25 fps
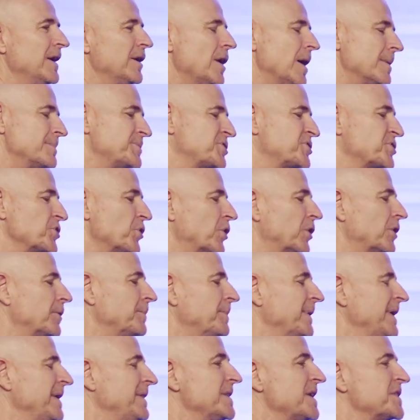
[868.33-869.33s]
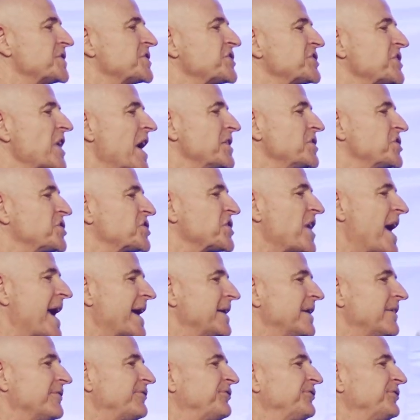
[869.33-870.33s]
absorbing the
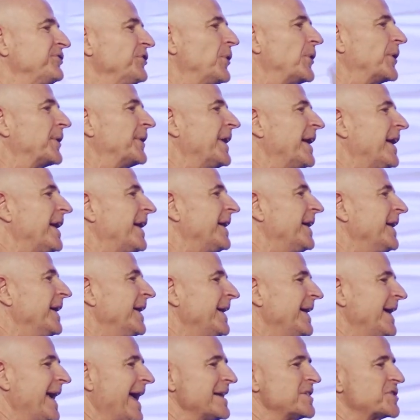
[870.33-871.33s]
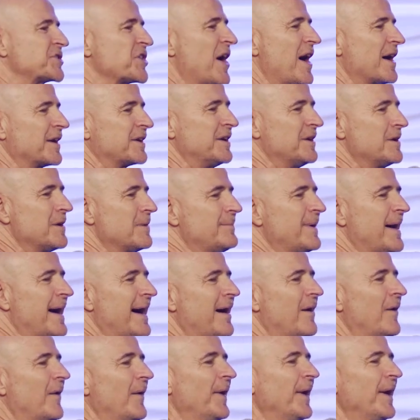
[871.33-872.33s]
sunshine of Florida and talking
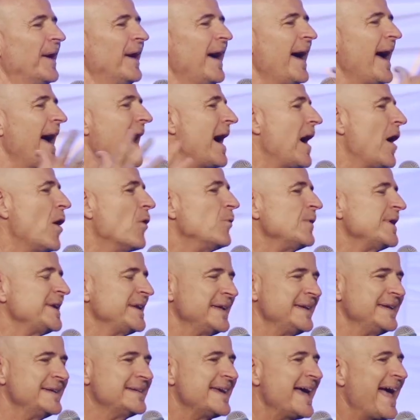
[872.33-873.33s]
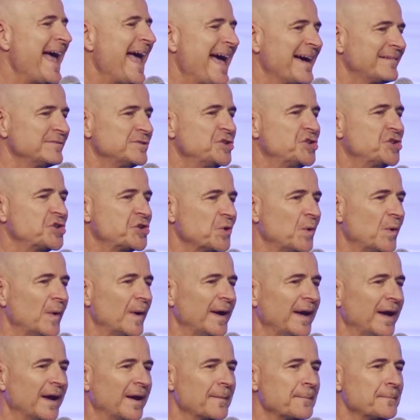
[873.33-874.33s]
about how we need to have
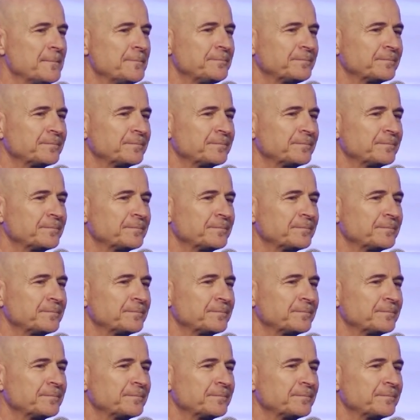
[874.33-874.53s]
joy.